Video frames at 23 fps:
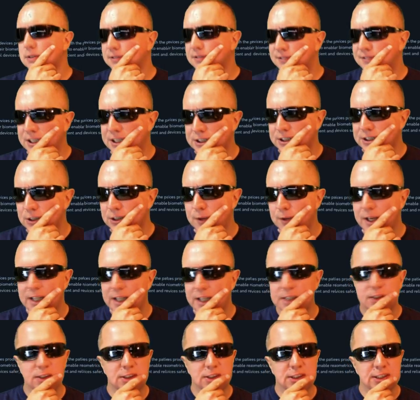first off, we
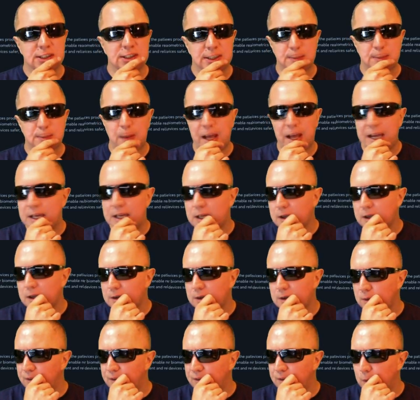need to just
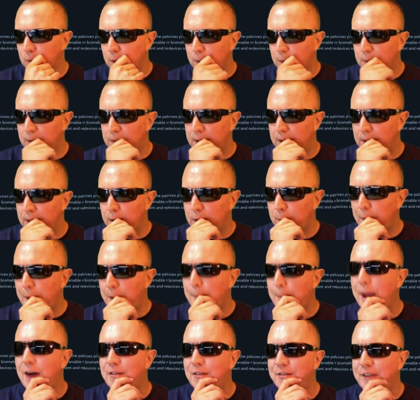explain a little bit
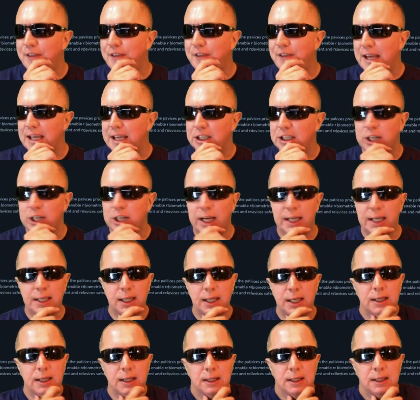about VeChain.
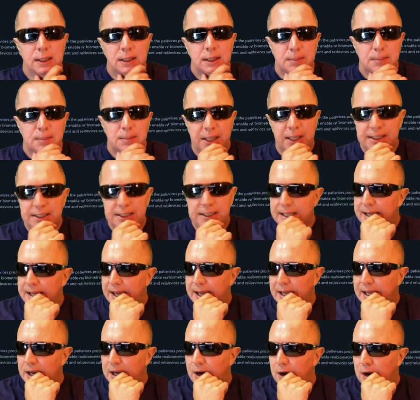Basically,
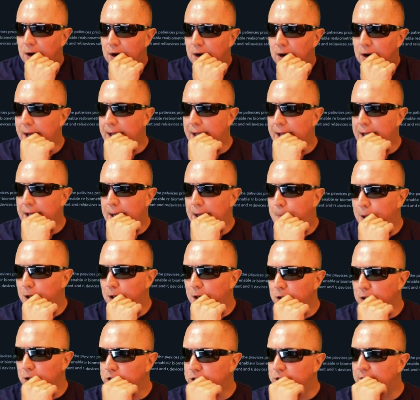they are a
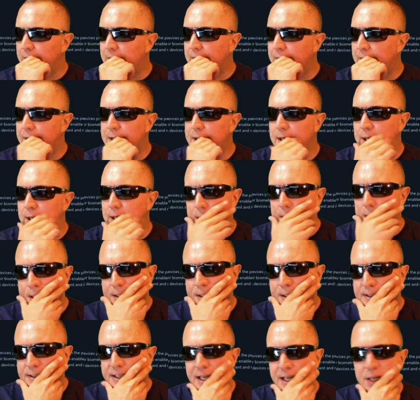
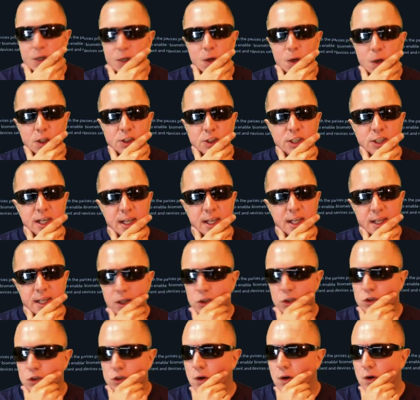blockchain technology that
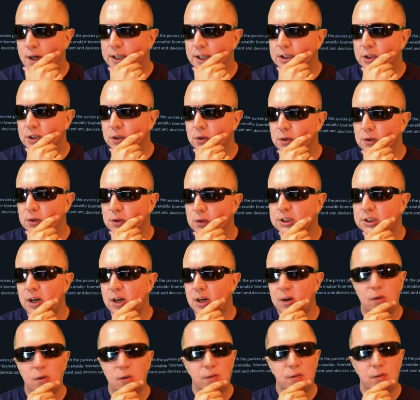are trying to
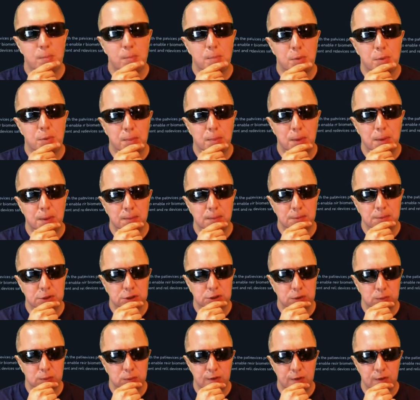solve problems
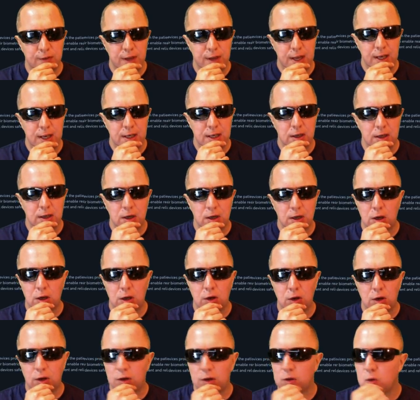within
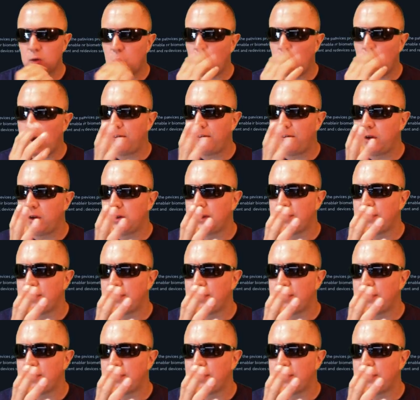quite a few